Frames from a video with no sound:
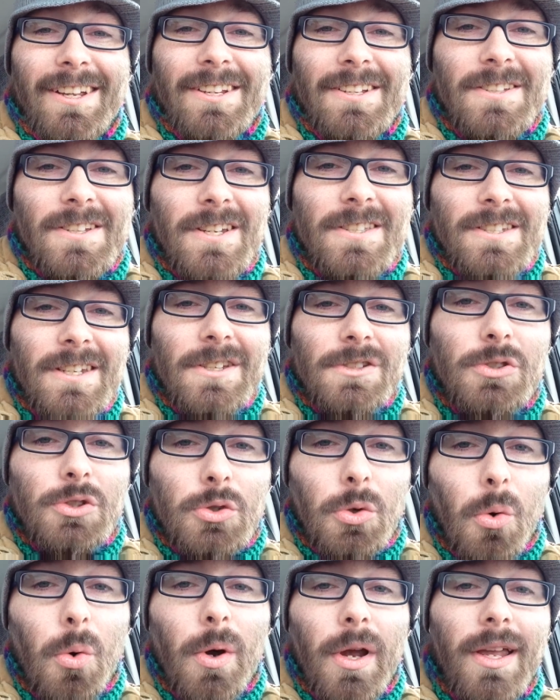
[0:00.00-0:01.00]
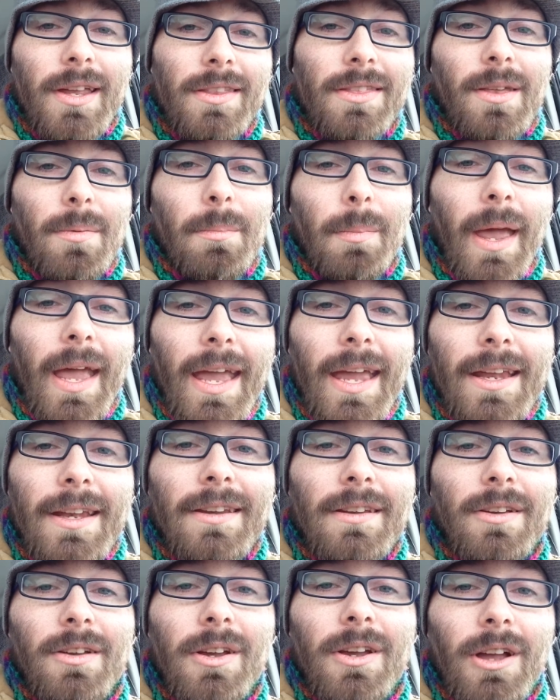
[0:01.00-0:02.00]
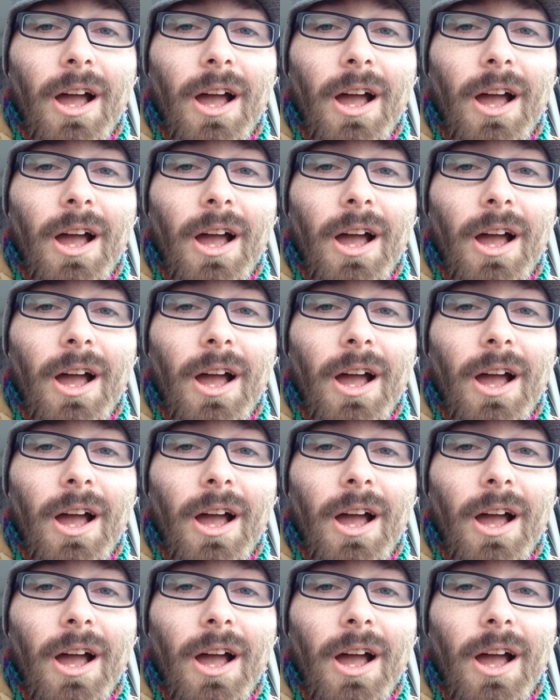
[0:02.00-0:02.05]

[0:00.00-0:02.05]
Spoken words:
Just enjoy the main